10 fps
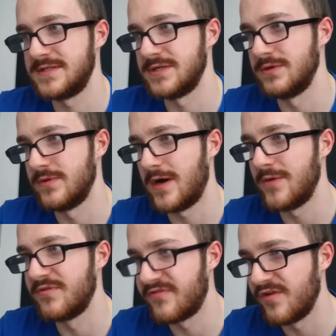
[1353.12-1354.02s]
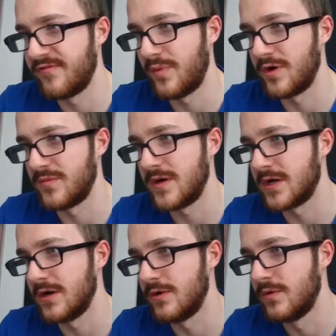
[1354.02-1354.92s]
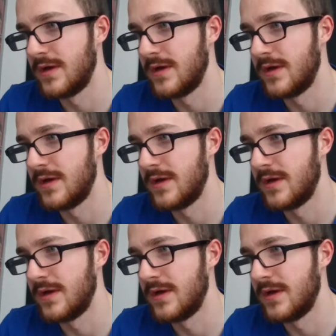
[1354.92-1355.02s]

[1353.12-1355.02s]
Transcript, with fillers: So I would vote for Pokemon Go.